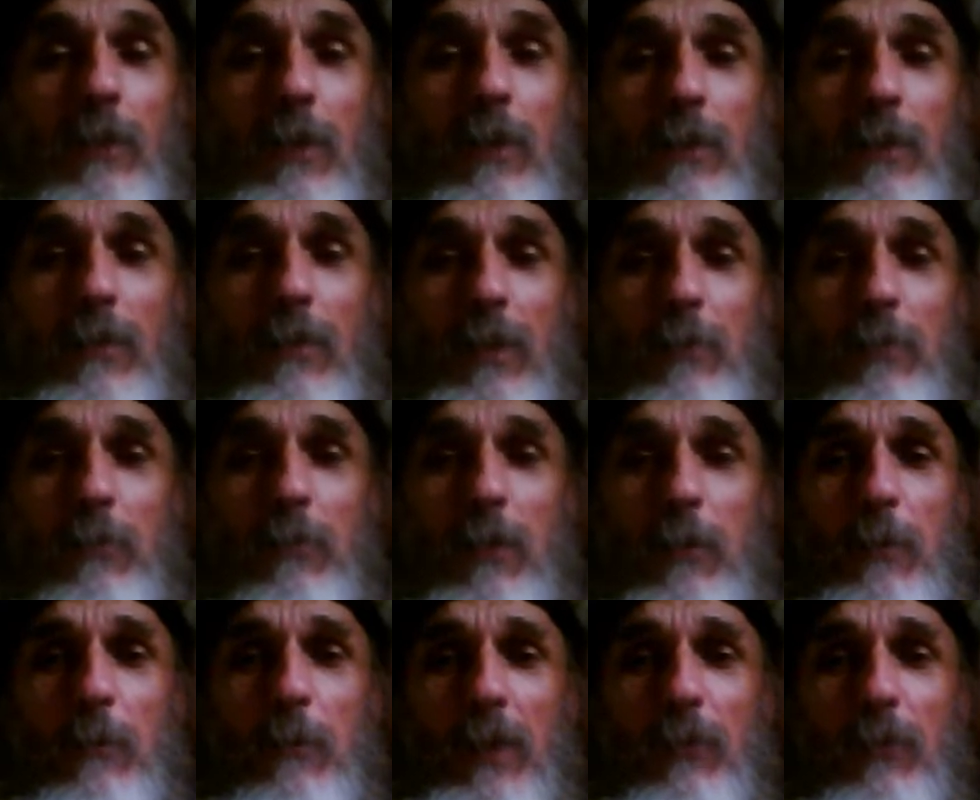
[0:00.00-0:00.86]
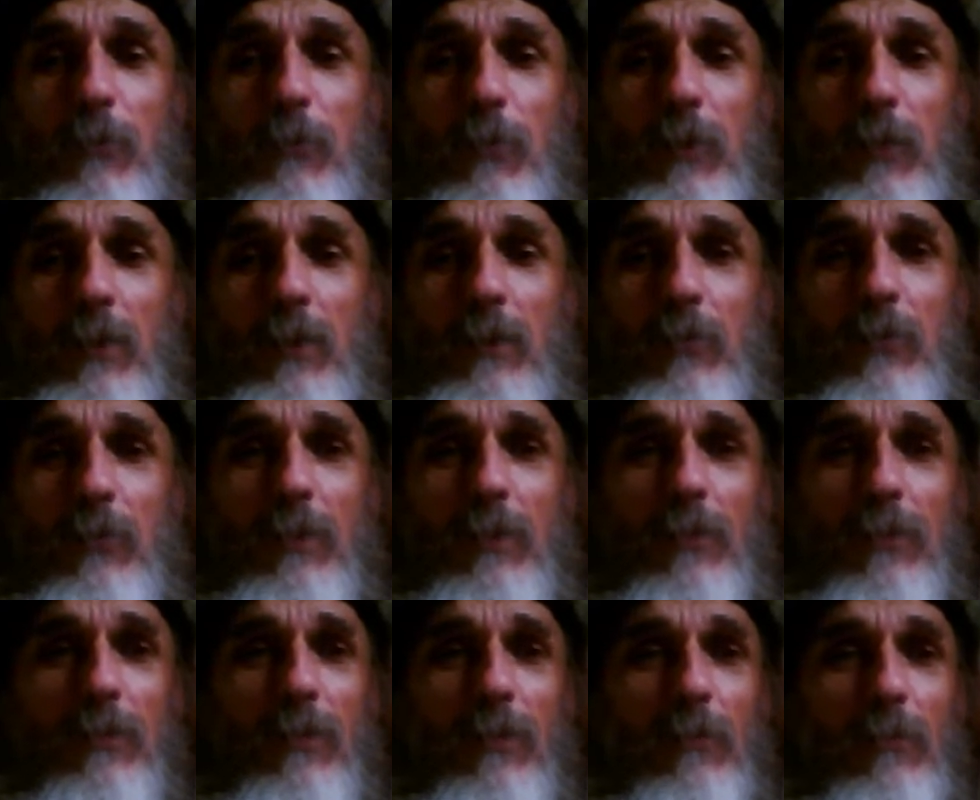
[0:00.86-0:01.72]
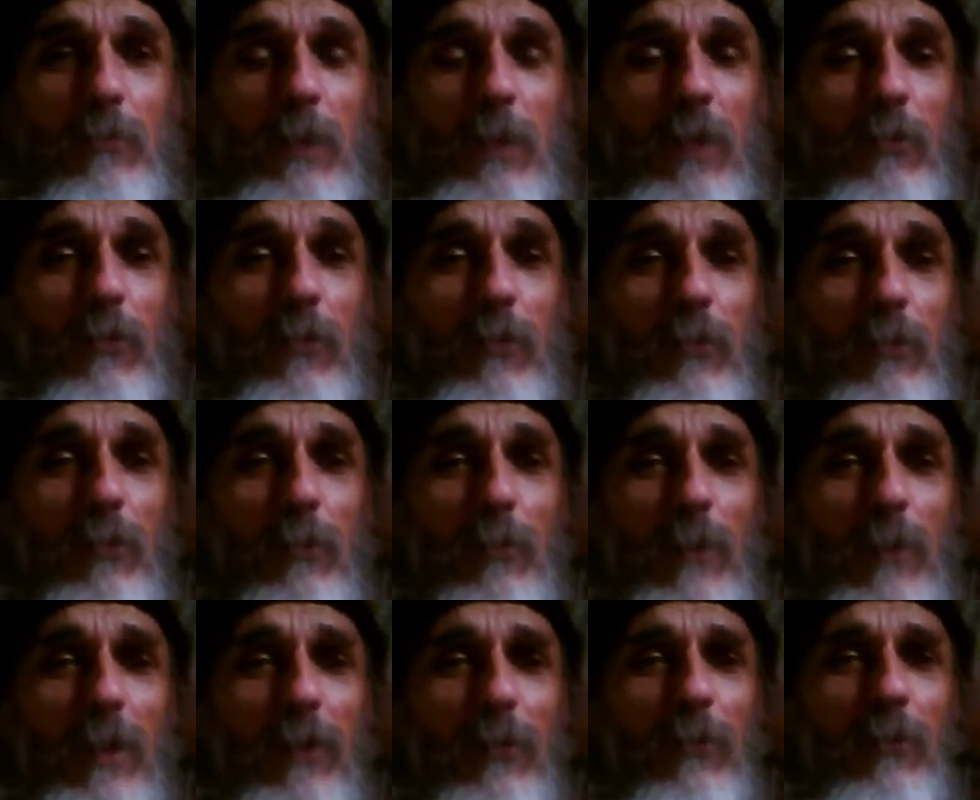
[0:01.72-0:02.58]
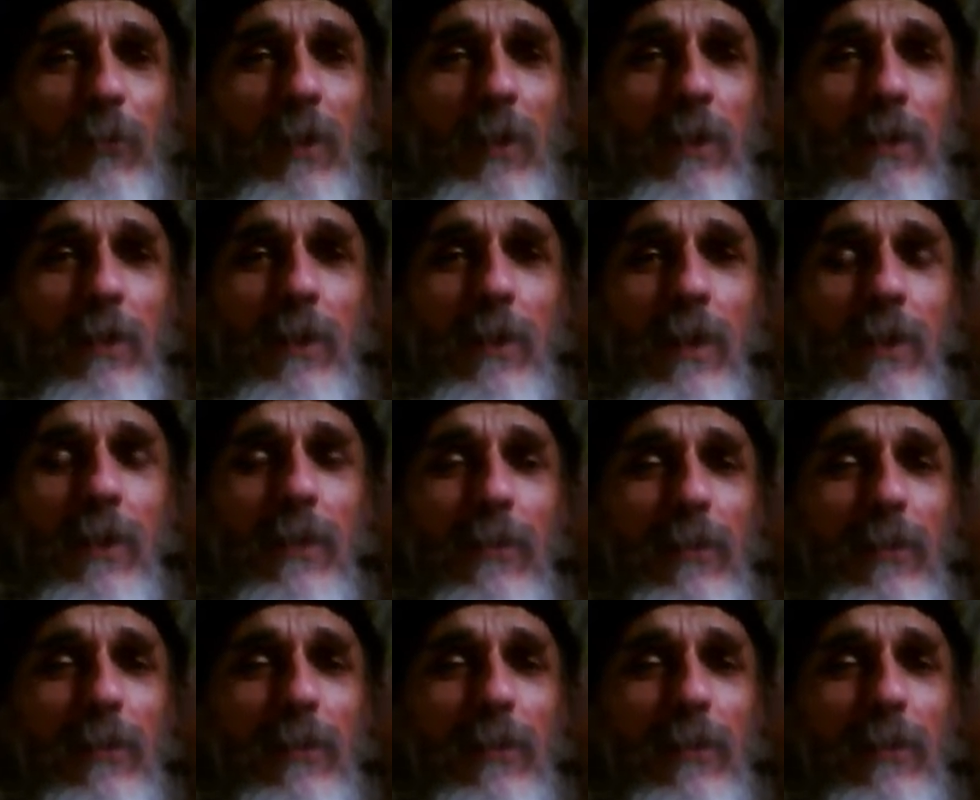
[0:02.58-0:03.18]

I think my battery is. Yes, this battery is about to run down,